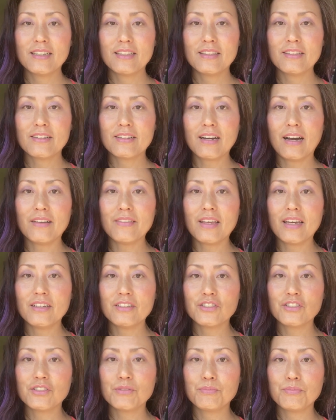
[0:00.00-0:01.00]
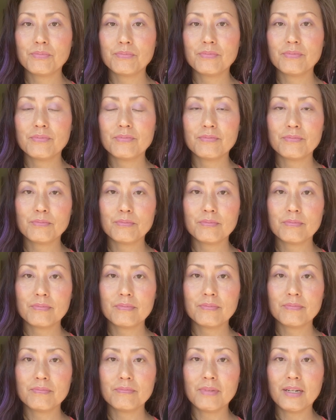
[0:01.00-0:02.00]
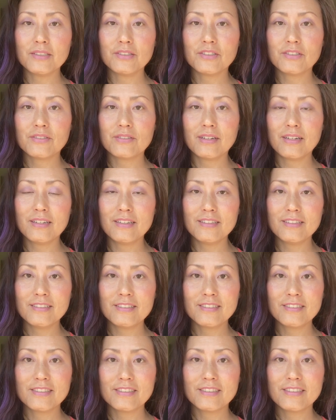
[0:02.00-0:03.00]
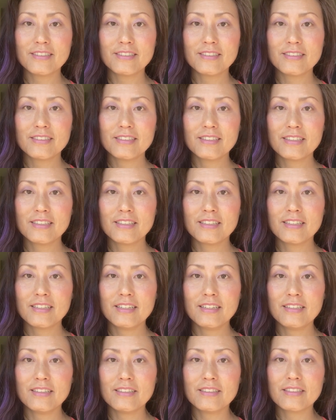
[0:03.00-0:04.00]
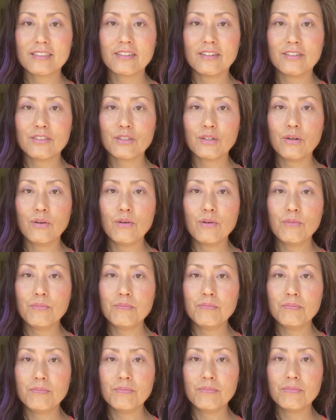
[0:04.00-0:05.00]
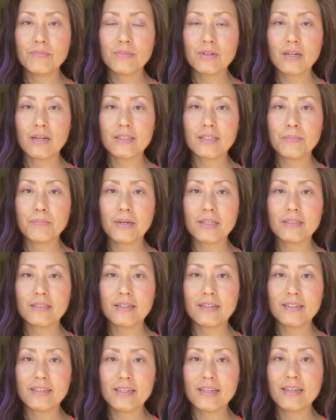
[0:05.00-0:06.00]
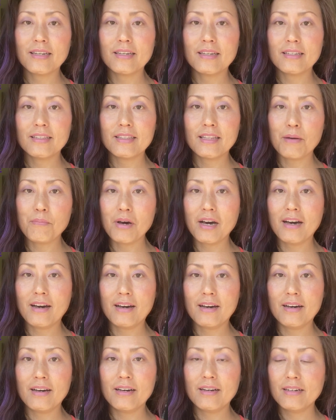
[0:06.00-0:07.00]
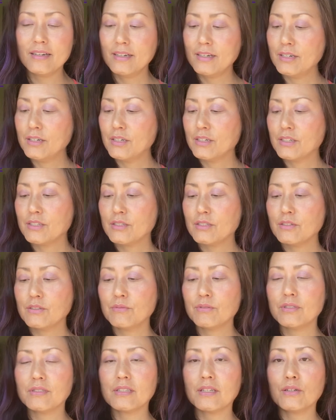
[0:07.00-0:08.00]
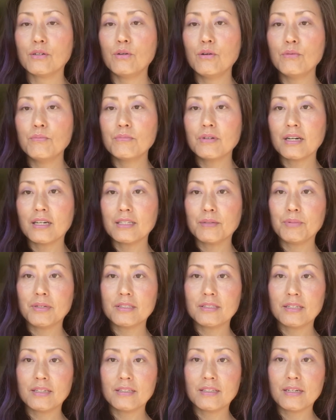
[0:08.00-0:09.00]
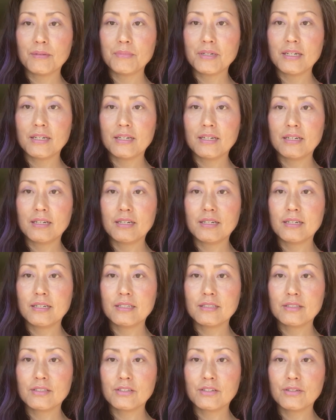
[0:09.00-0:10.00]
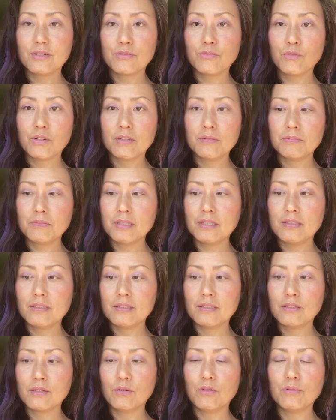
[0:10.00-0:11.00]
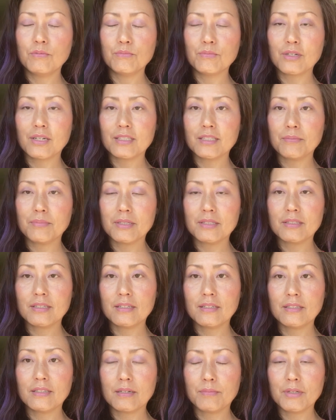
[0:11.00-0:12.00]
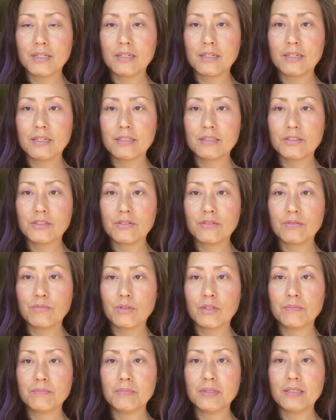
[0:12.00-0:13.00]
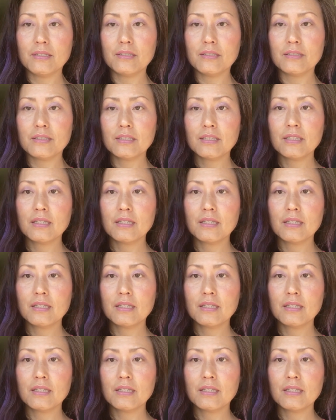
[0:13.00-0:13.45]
the Ganesh mantra, and it's called Om GANAPATAYE NAMAHA. So you would say Om GANAPATAYE NAMAHA, turn one bead, Om GANAPATAYE NAMAHA, turn one bead.